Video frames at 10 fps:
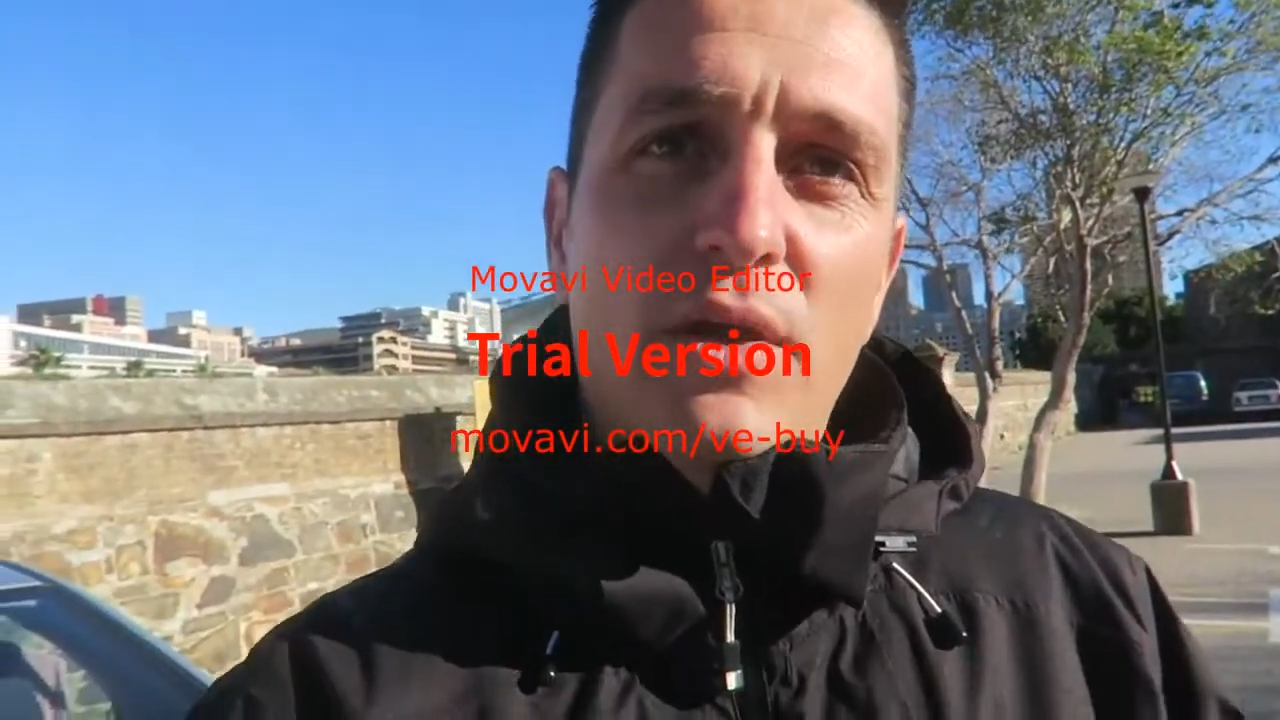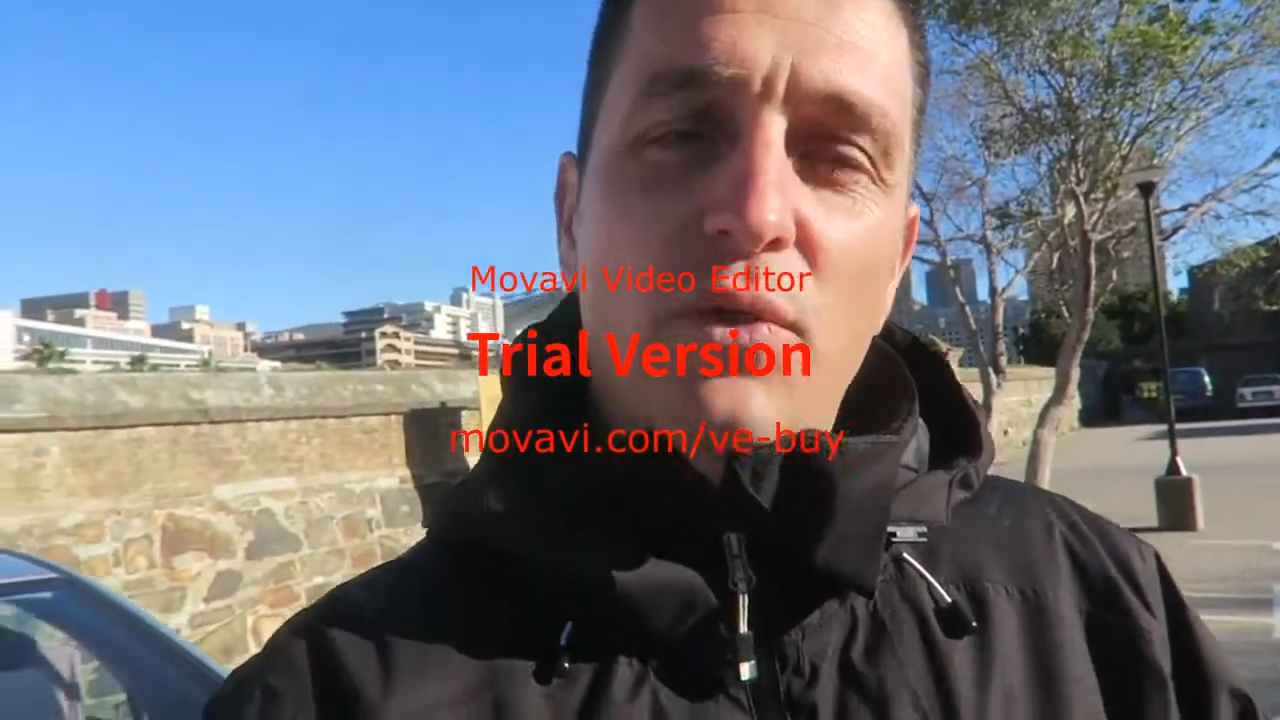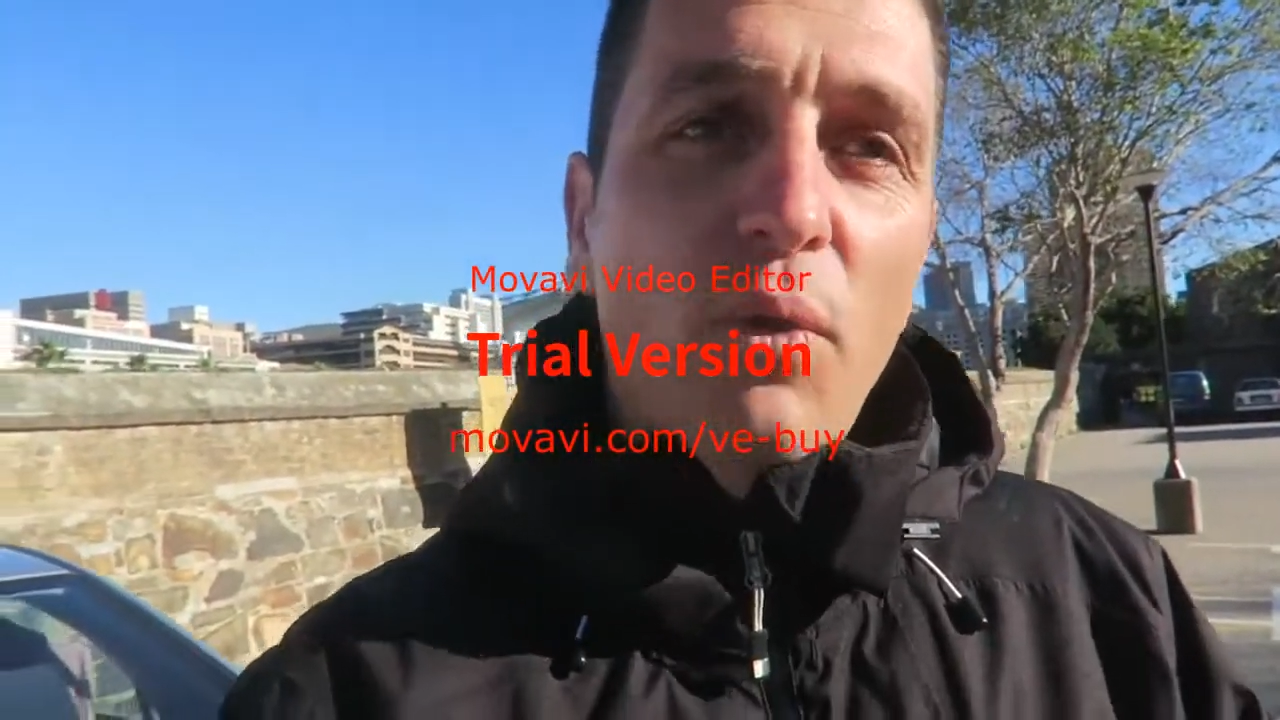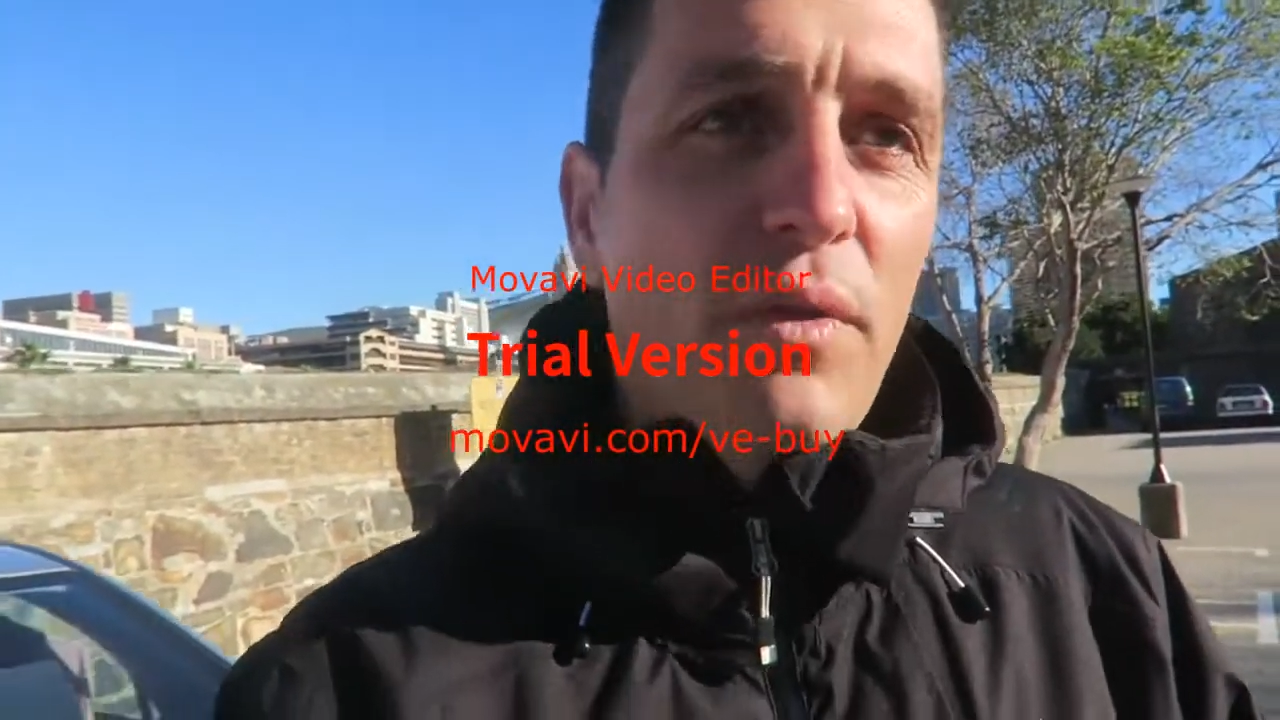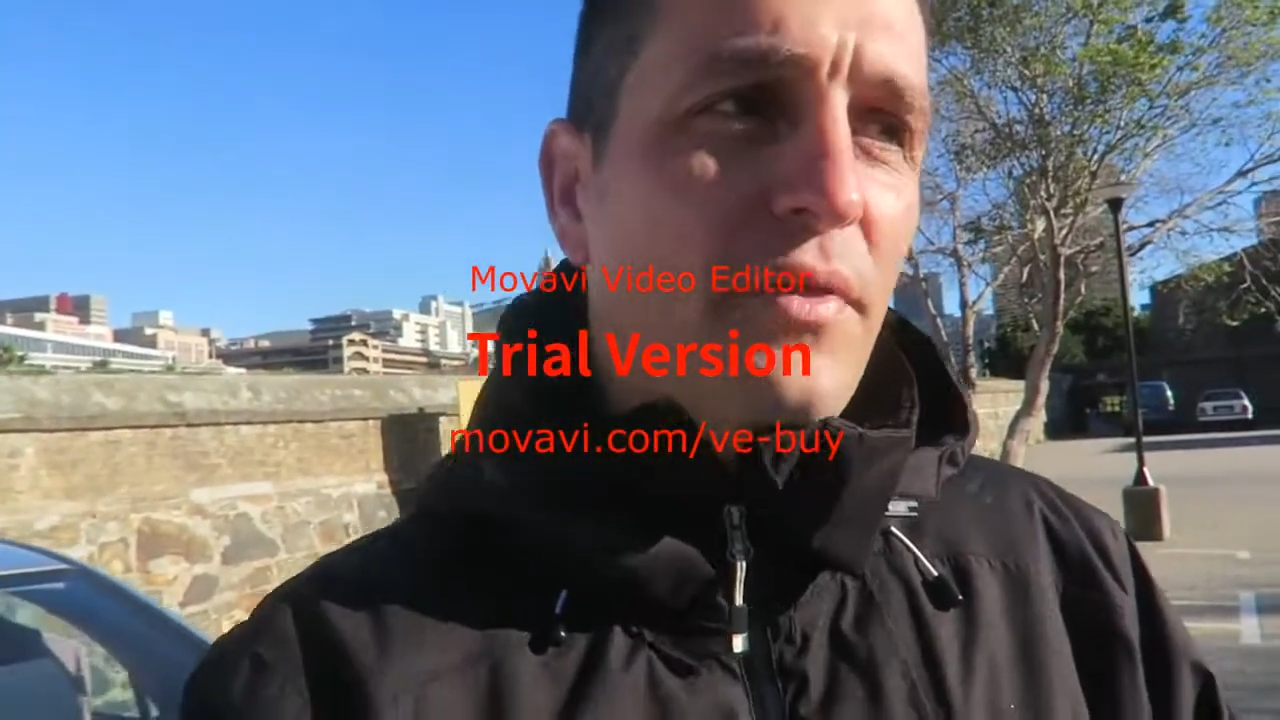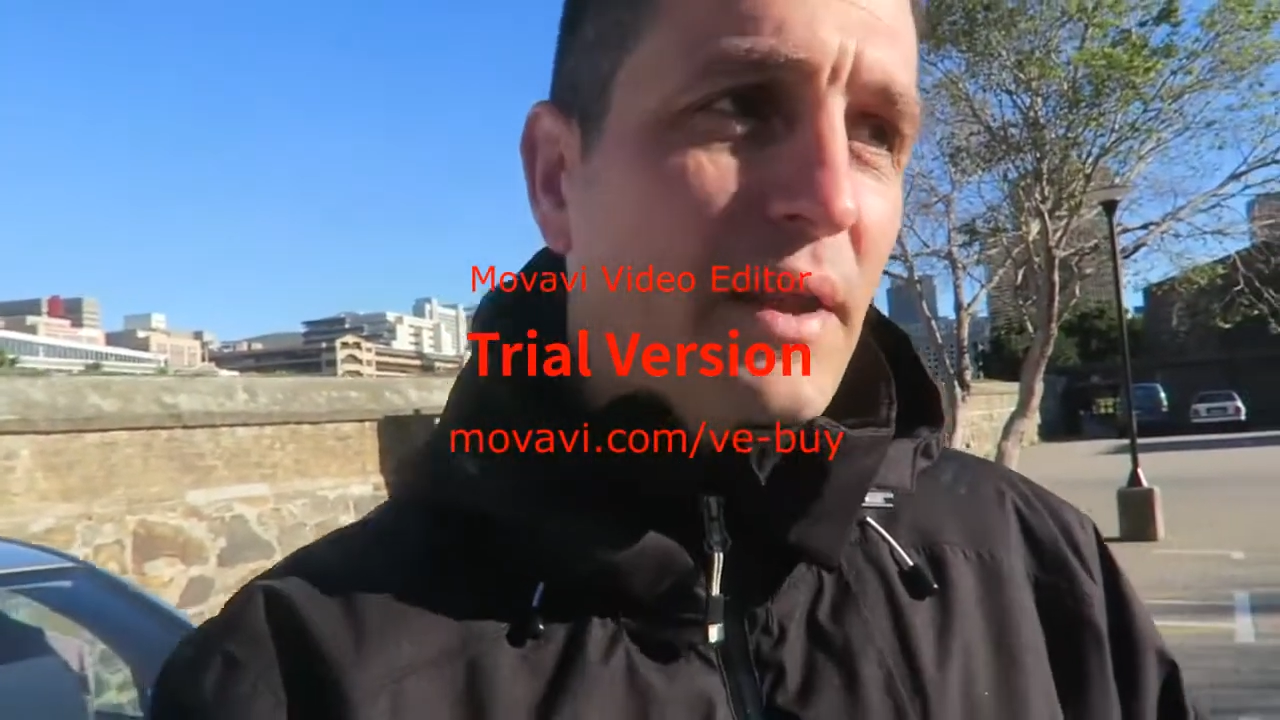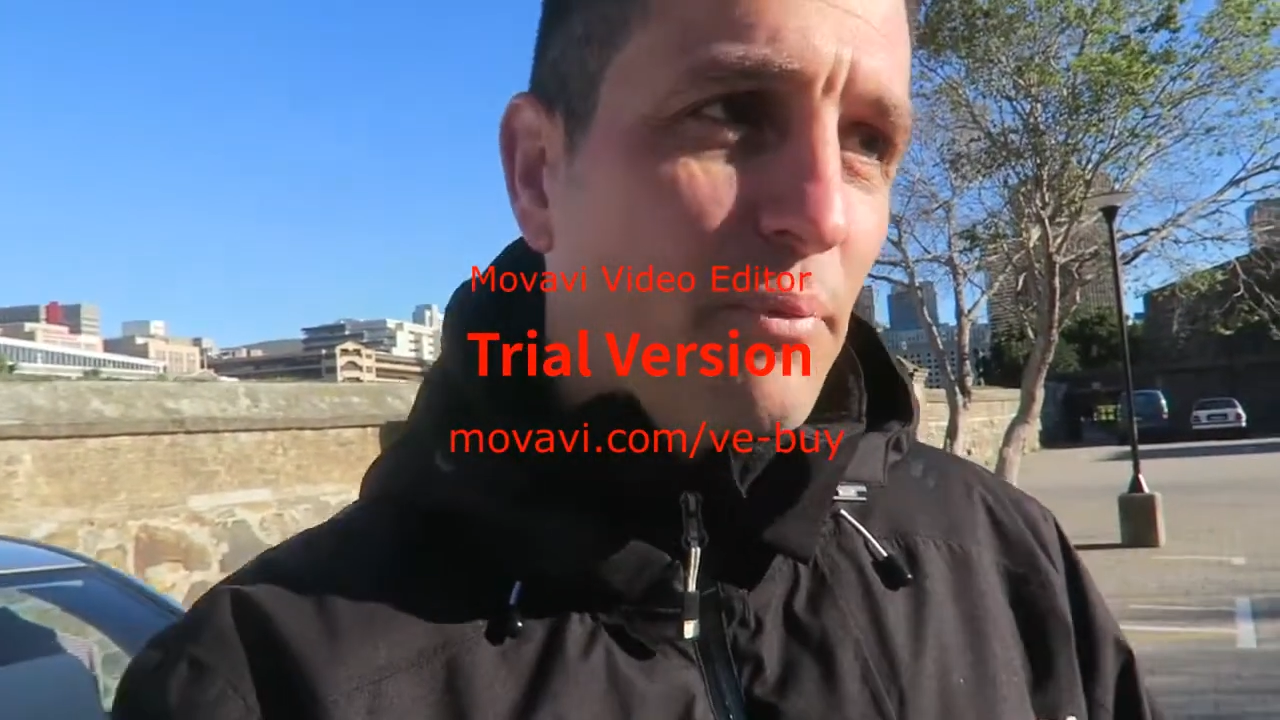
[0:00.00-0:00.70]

You all know that